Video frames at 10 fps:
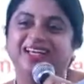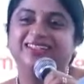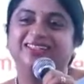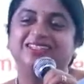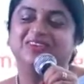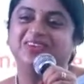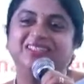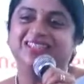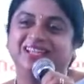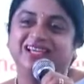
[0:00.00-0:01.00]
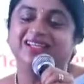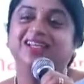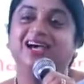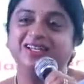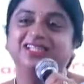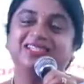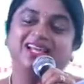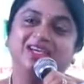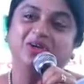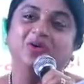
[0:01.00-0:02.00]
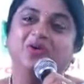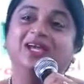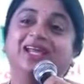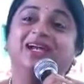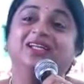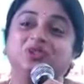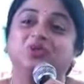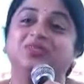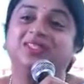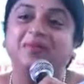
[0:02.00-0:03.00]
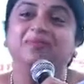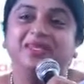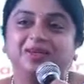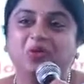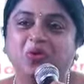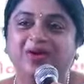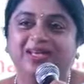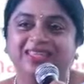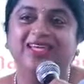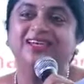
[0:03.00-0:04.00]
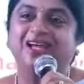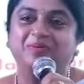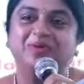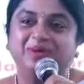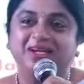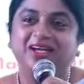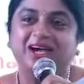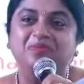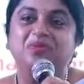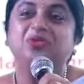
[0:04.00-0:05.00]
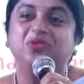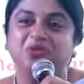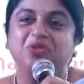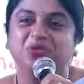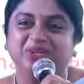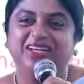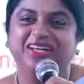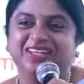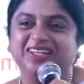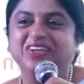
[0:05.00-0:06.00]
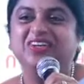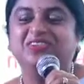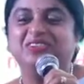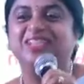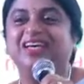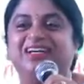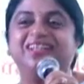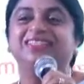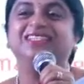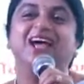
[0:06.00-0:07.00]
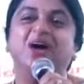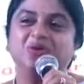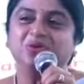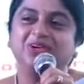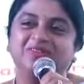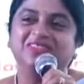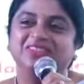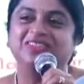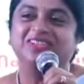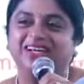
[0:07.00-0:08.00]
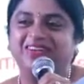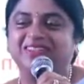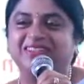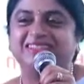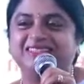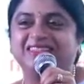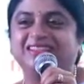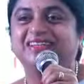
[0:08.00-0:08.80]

Yeah, so it's like, uh, it's like, you know, okay, let us do something good and then come, come to you, you know, to say at least now you give us good coverage.